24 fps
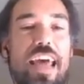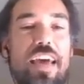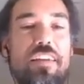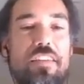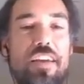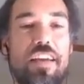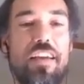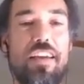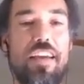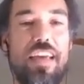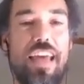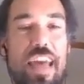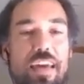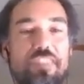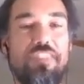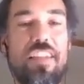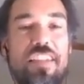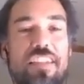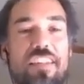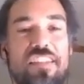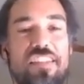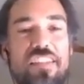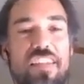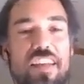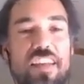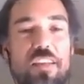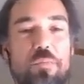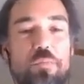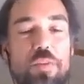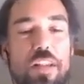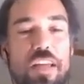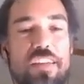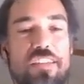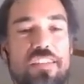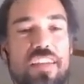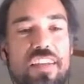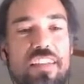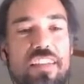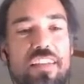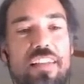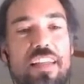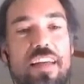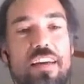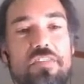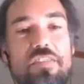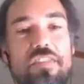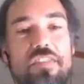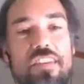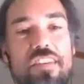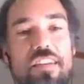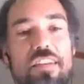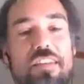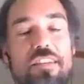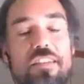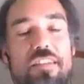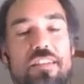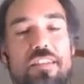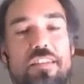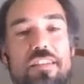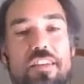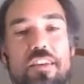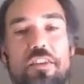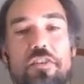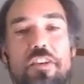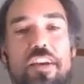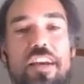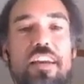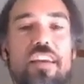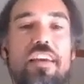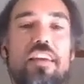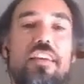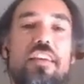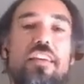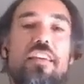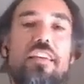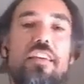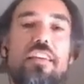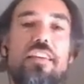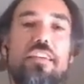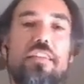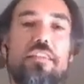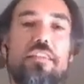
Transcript: and having having this thing in place on the left to to create it.